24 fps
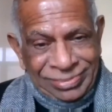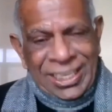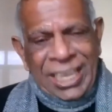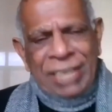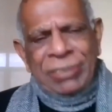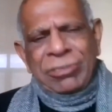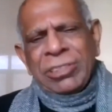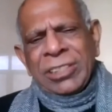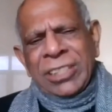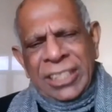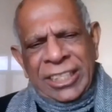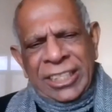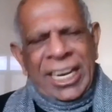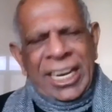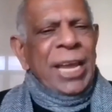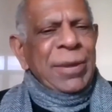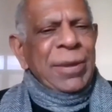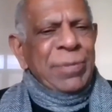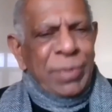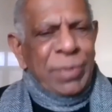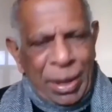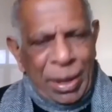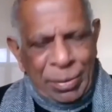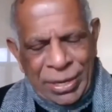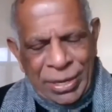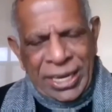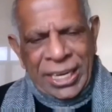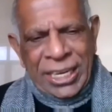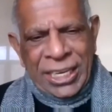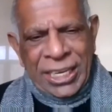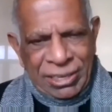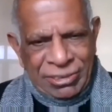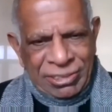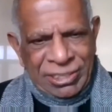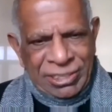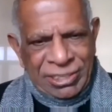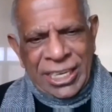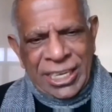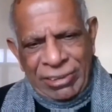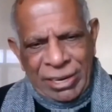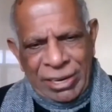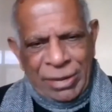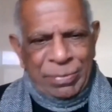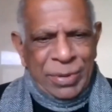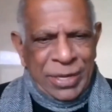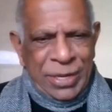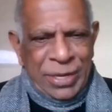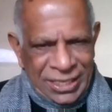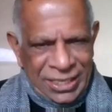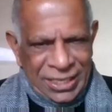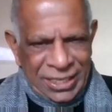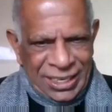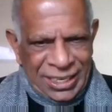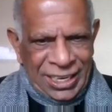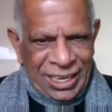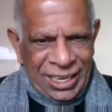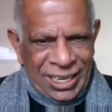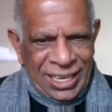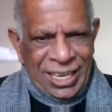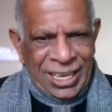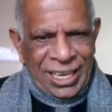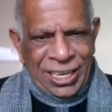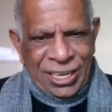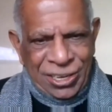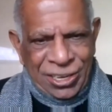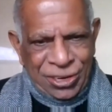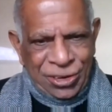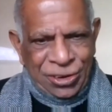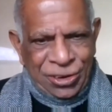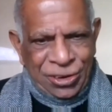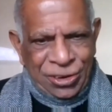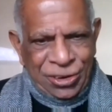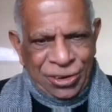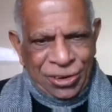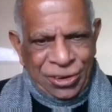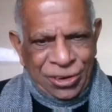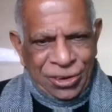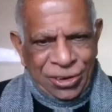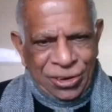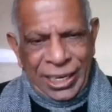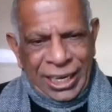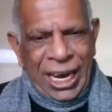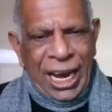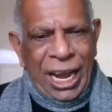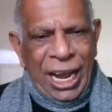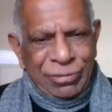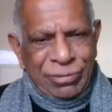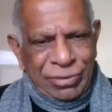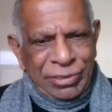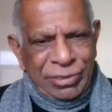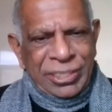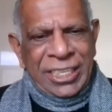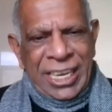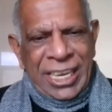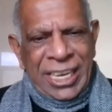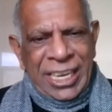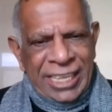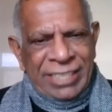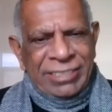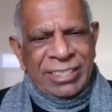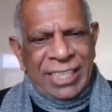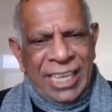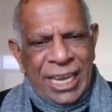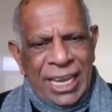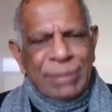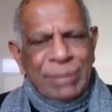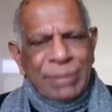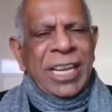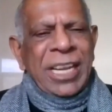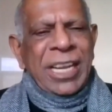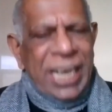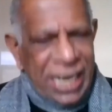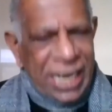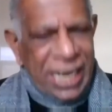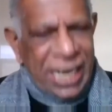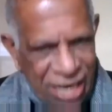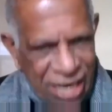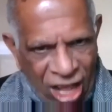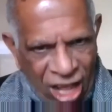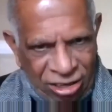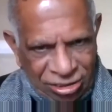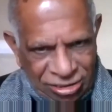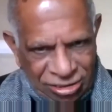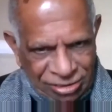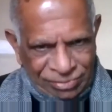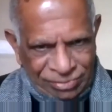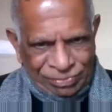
That was the time America was developing aircraft which can escape the radar.